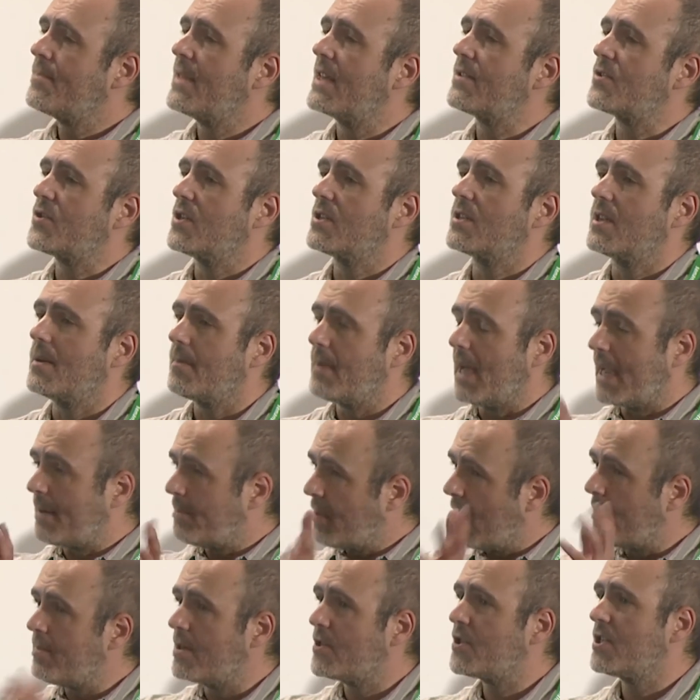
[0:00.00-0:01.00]
That's just a, a
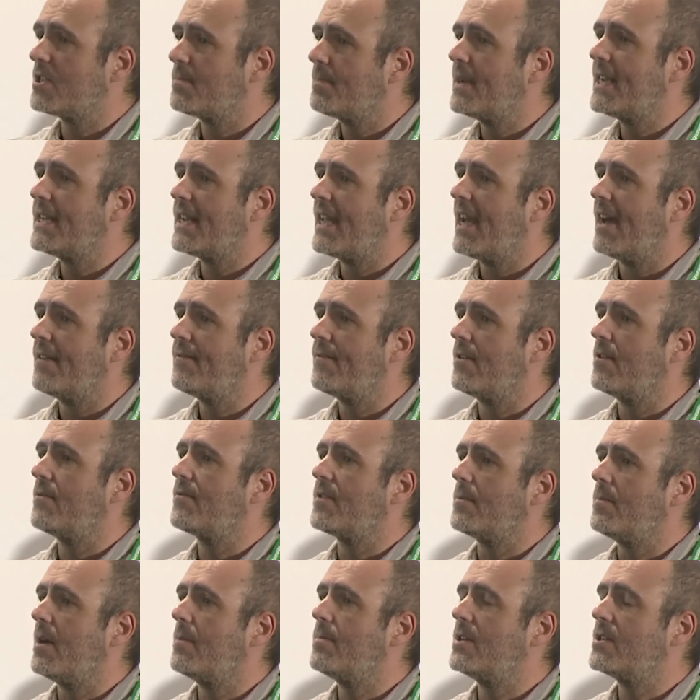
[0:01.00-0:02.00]
publisher's PDF
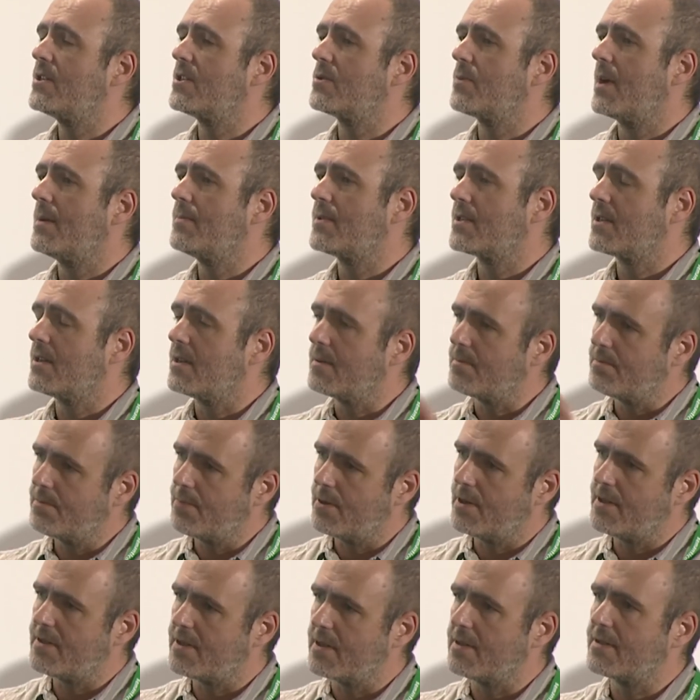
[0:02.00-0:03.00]
off the publisher's website
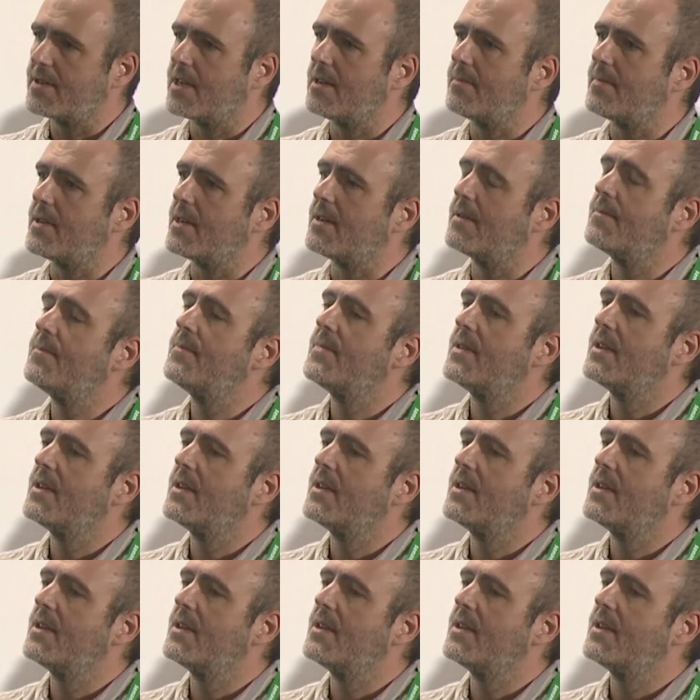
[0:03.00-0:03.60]
for Book Utopia.